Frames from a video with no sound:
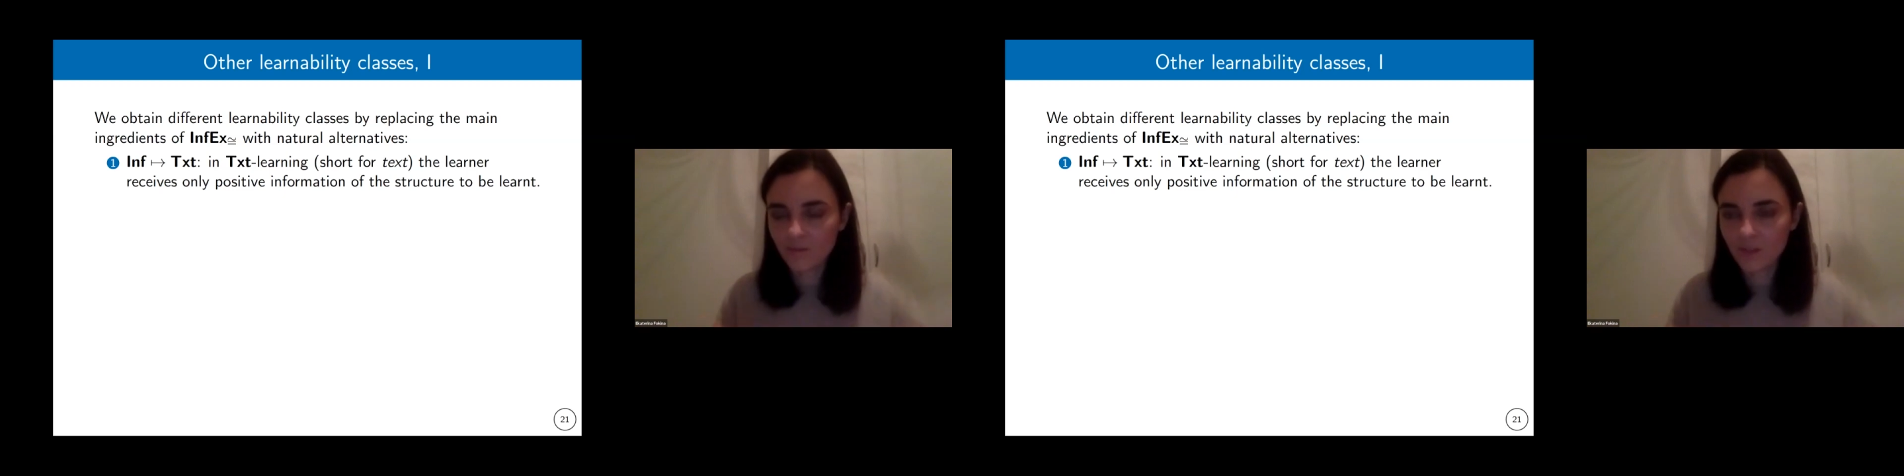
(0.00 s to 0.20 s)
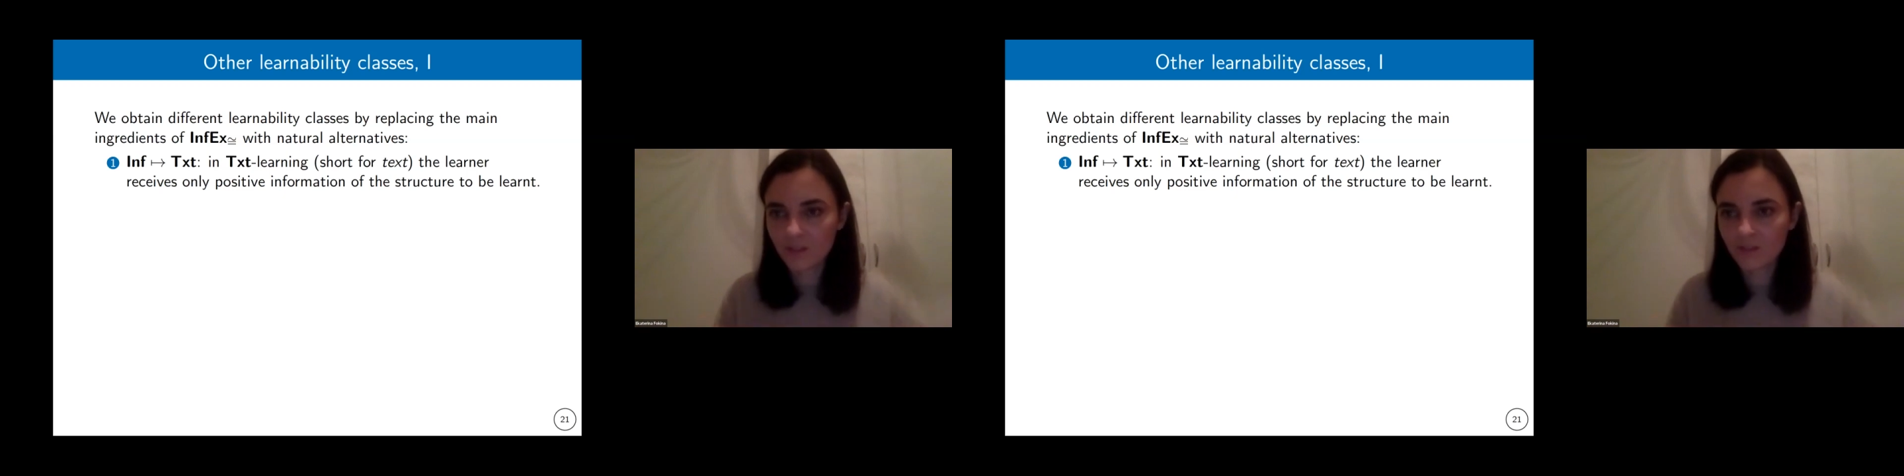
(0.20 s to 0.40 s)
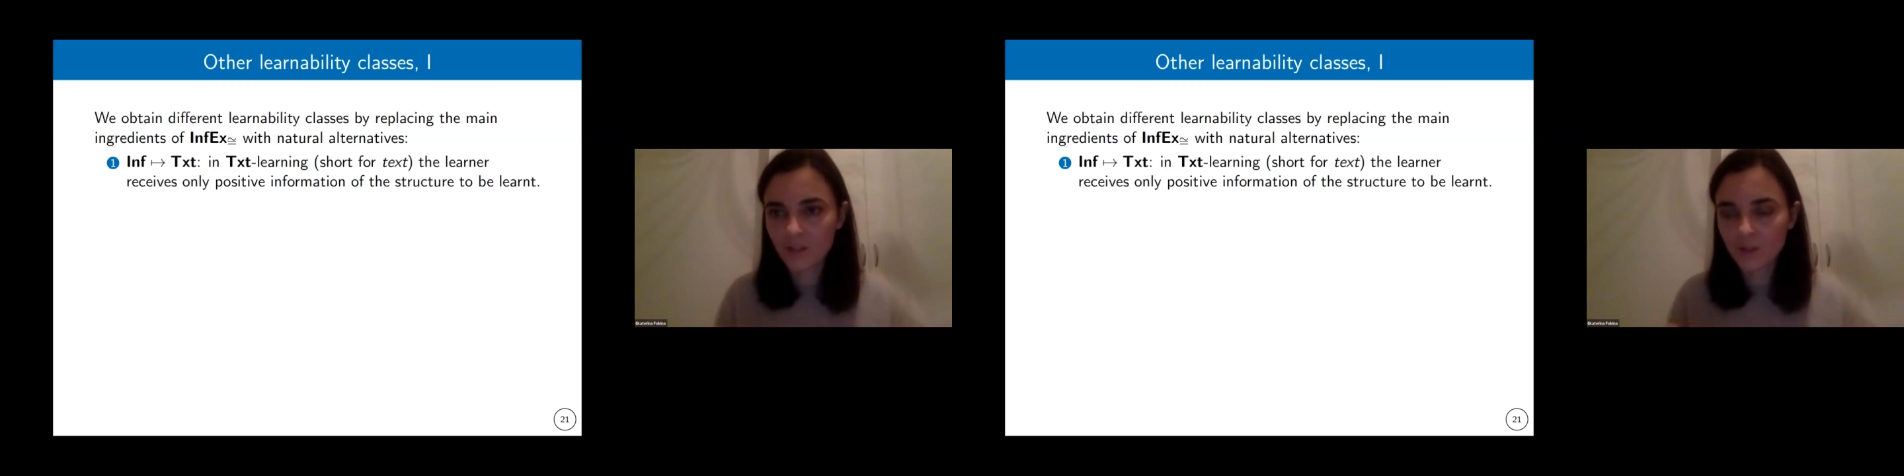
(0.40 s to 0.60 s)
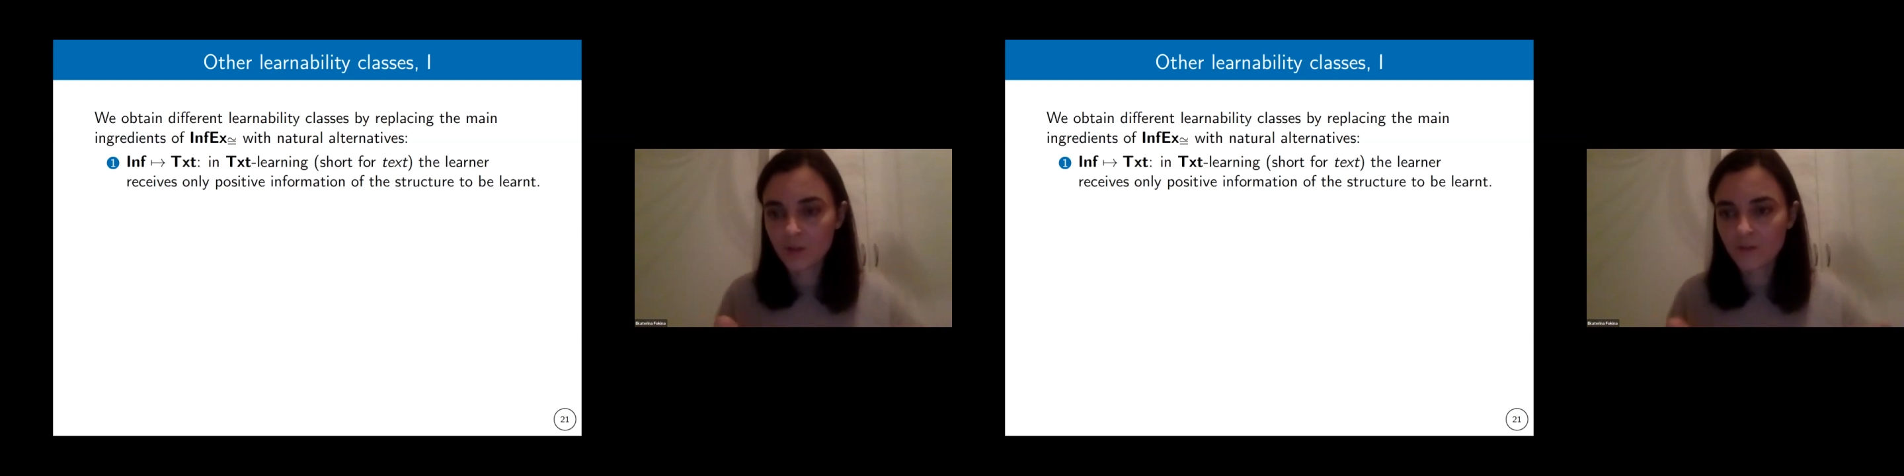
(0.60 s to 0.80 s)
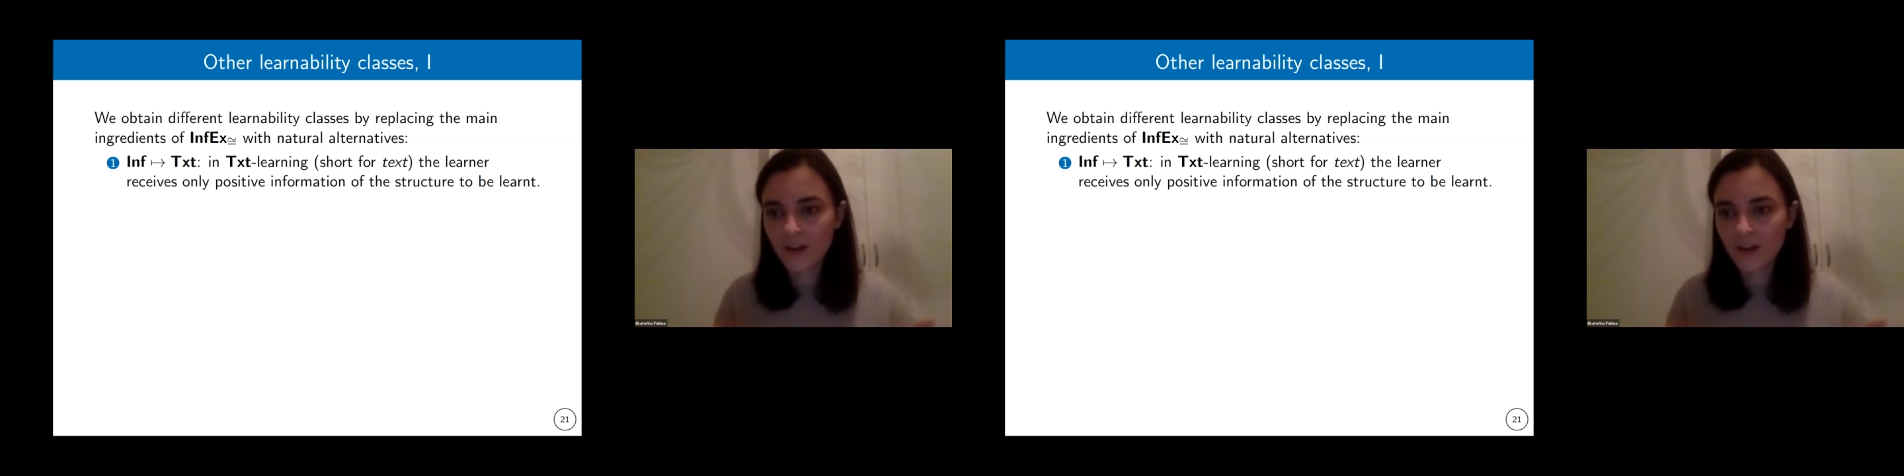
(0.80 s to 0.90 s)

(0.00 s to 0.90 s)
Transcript: in Yershov